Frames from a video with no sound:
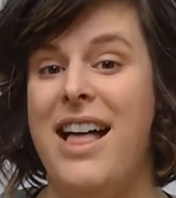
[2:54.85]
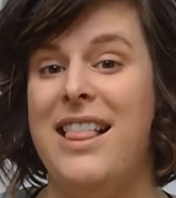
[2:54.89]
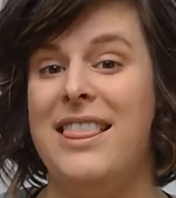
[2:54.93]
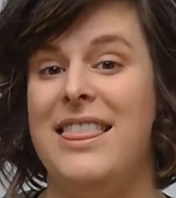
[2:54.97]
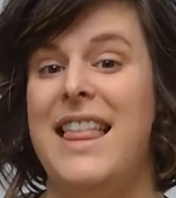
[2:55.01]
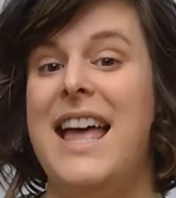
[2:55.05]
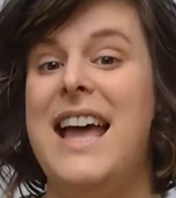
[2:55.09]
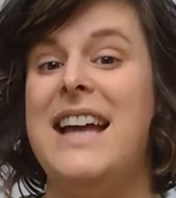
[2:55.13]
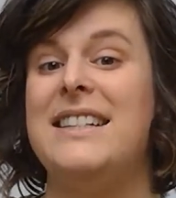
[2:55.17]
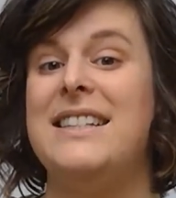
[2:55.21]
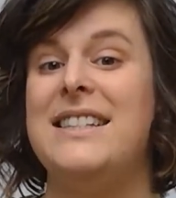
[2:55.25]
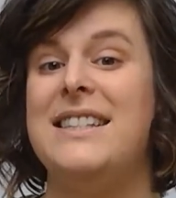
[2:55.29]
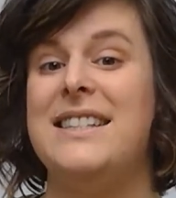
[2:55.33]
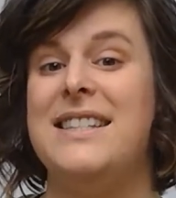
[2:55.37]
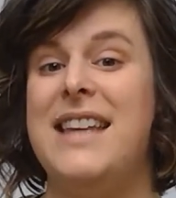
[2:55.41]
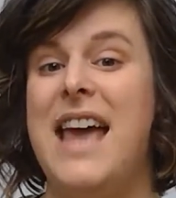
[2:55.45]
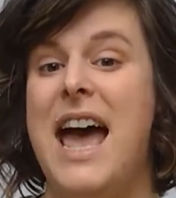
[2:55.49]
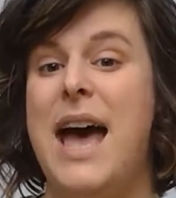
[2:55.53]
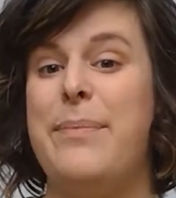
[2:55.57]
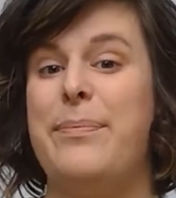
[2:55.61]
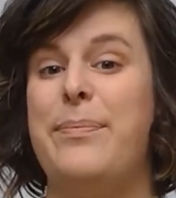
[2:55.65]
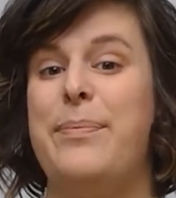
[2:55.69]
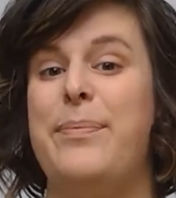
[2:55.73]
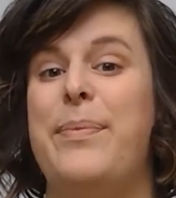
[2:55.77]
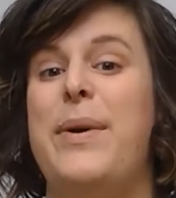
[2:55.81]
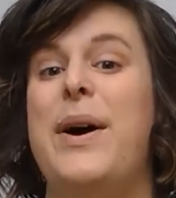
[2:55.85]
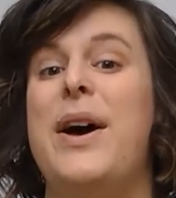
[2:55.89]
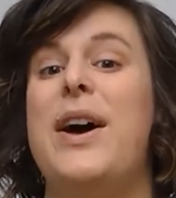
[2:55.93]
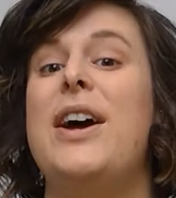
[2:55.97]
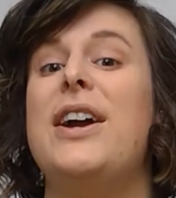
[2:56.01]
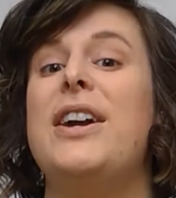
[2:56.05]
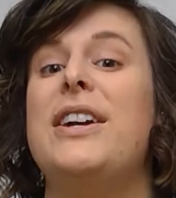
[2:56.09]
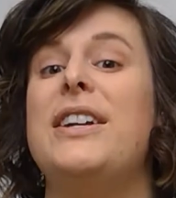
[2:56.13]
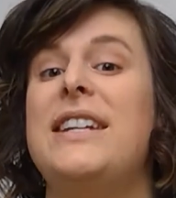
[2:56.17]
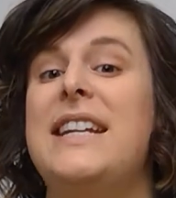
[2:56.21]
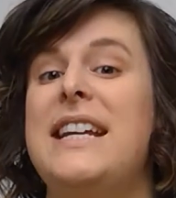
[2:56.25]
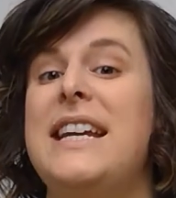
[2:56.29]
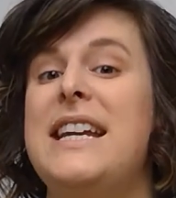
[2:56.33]
Let's tap
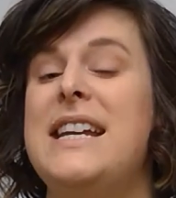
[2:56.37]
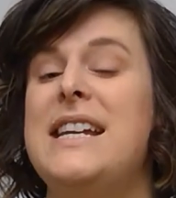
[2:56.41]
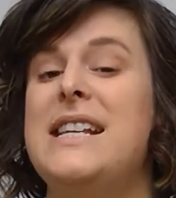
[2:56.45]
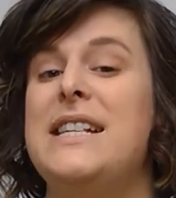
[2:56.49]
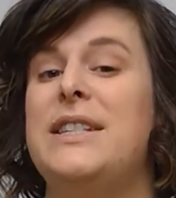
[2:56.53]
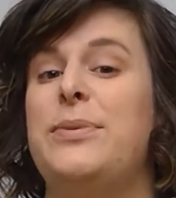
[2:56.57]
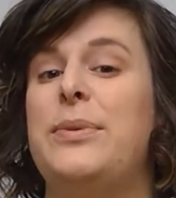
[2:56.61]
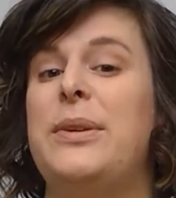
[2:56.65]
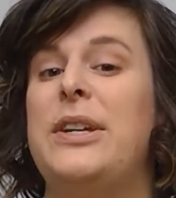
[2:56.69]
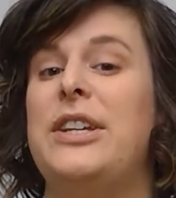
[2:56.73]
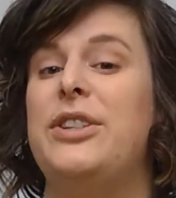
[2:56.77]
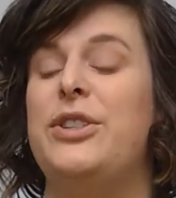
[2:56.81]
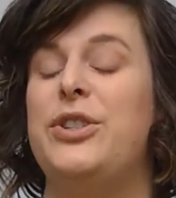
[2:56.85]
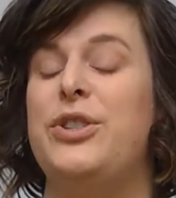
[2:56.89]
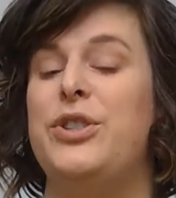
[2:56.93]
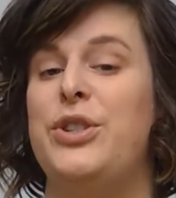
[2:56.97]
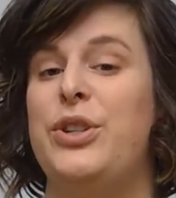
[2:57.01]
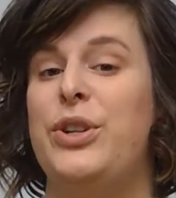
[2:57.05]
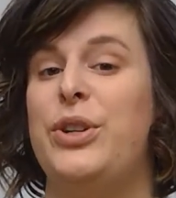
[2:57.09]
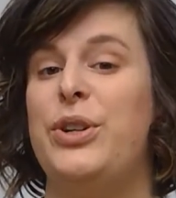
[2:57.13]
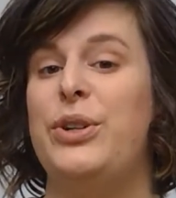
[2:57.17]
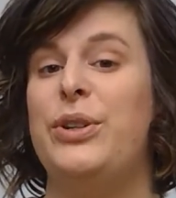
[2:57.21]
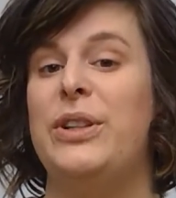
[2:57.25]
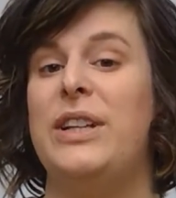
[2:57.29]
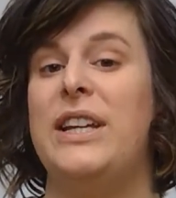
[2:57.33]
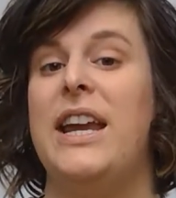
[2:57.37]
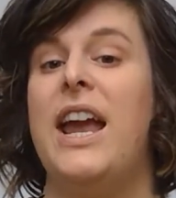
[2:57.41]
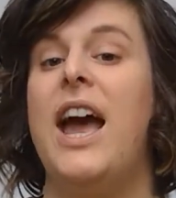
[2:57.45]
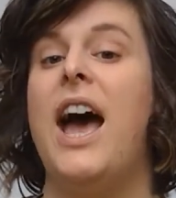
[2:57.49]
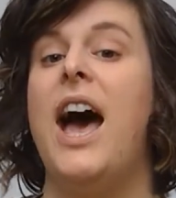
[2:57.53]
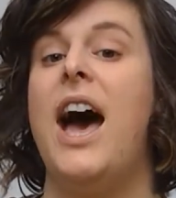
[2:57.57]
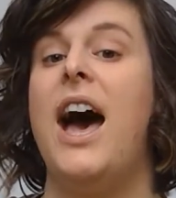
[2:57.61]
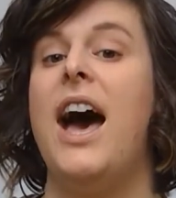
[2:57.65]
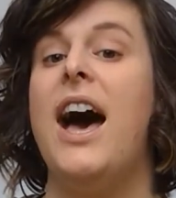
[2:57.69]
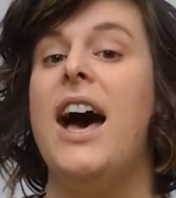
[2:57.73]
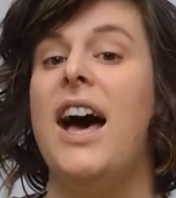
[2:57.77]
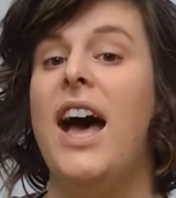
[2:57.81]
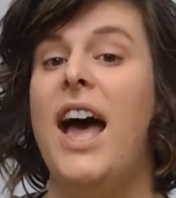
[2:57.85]
our knees with
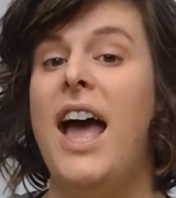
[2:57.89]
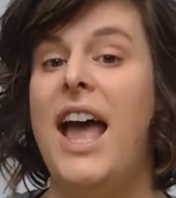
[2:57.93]
Julia.